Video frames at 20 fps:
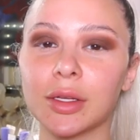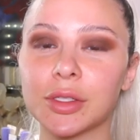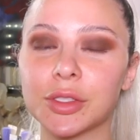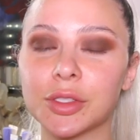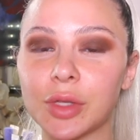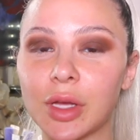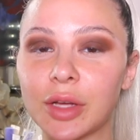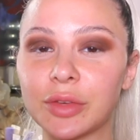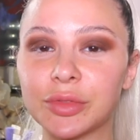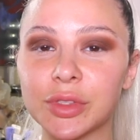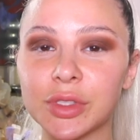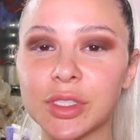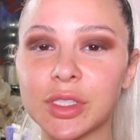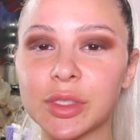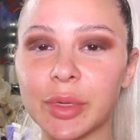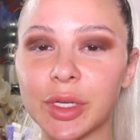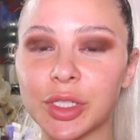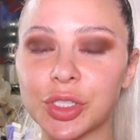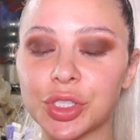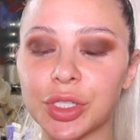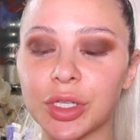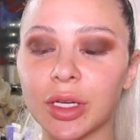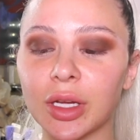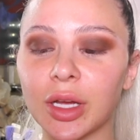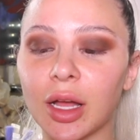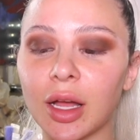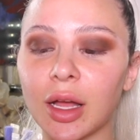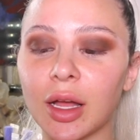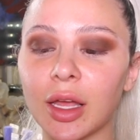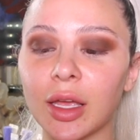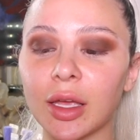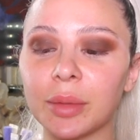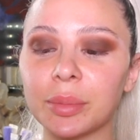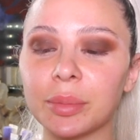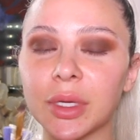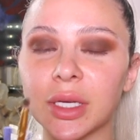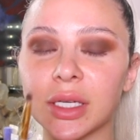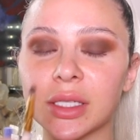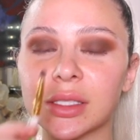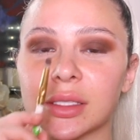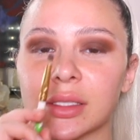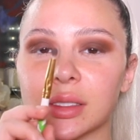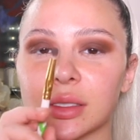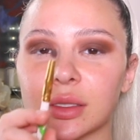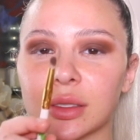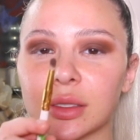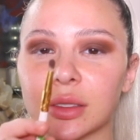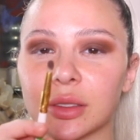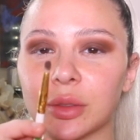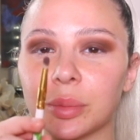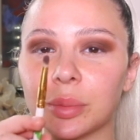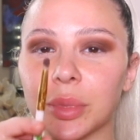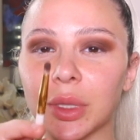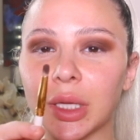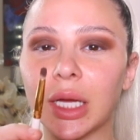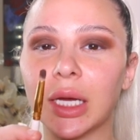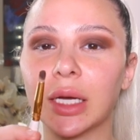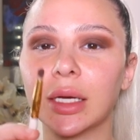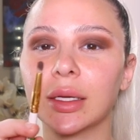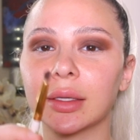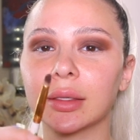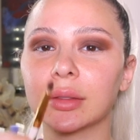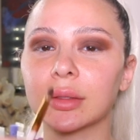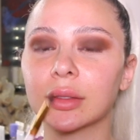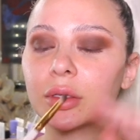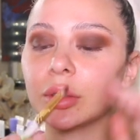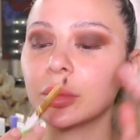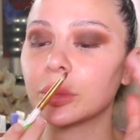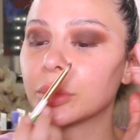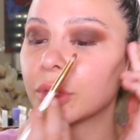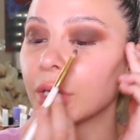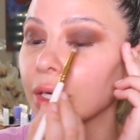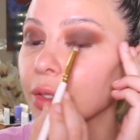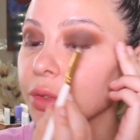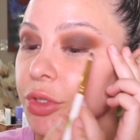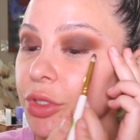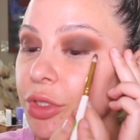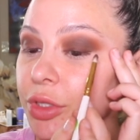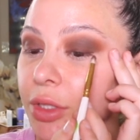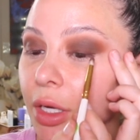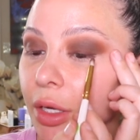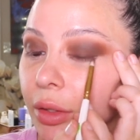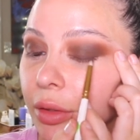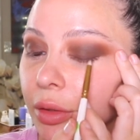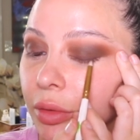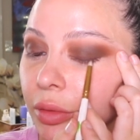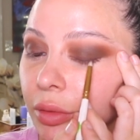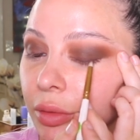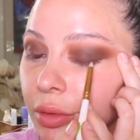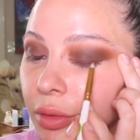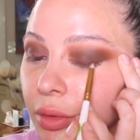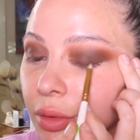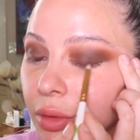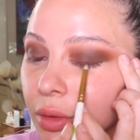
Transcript: So after smudging, I mixed a little black and a little brown shadow.